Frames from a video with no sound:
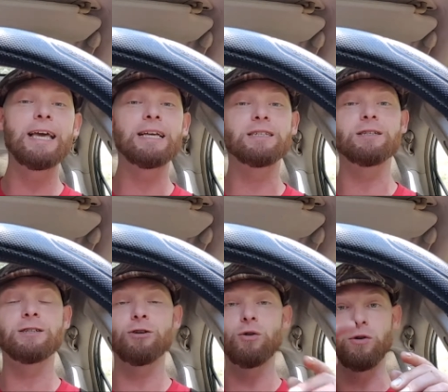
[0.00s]
It's a
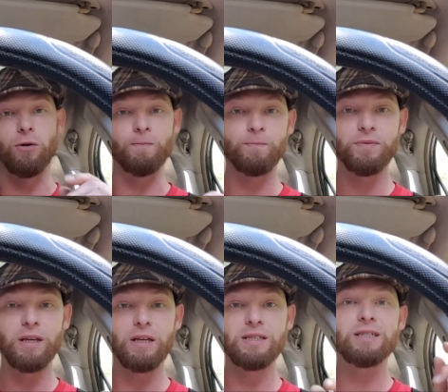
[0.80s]
circle.
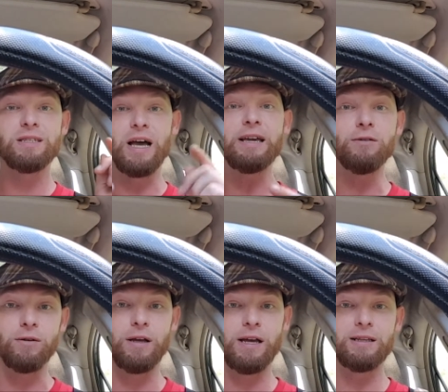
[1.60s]
It's a
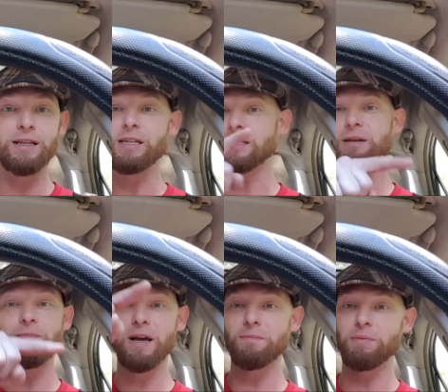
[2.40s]
cycle. At least it
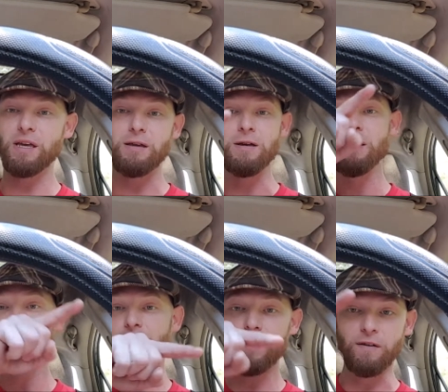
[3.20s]
might be
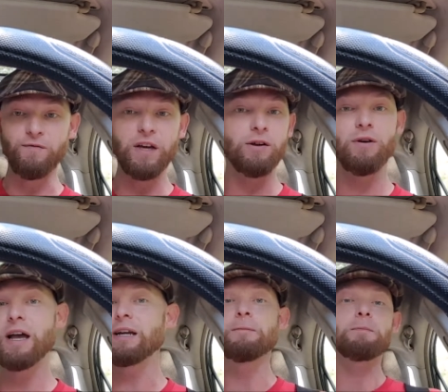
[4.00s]
a fucking figure
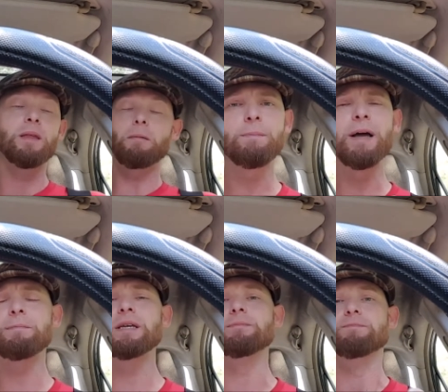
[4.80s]
eight. It might
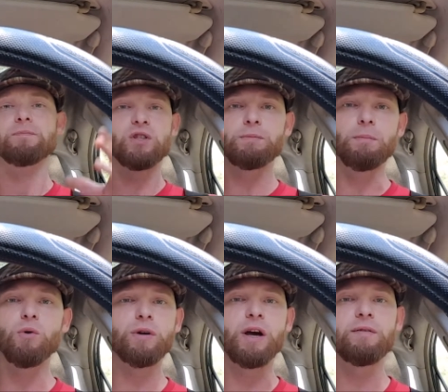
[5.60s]
be something
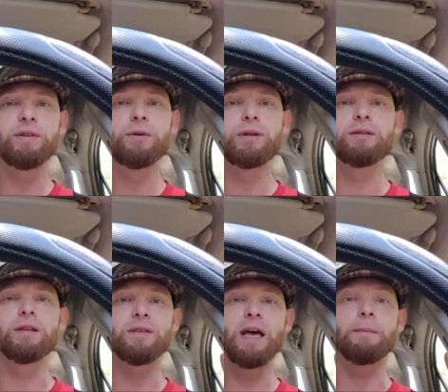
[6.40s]
more convoluted
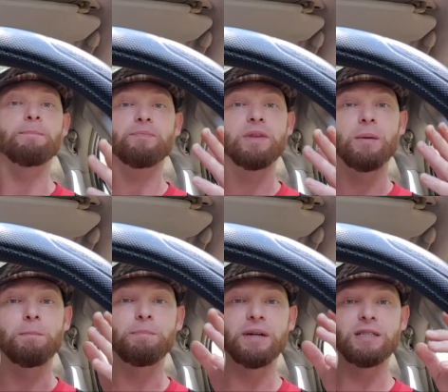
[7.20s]
than that.
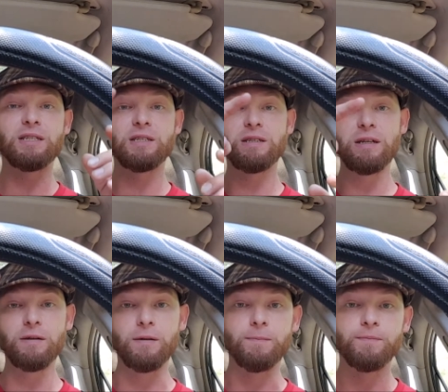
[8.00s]
But it's
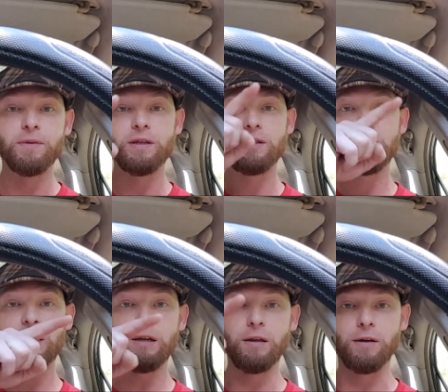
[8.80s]
still
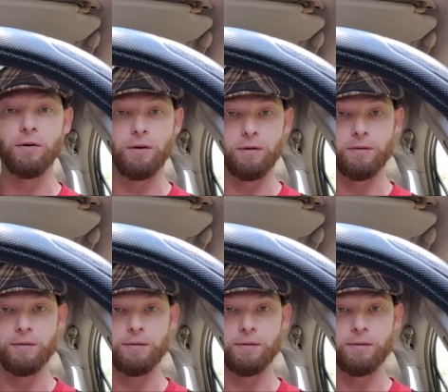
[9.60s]
cyclical.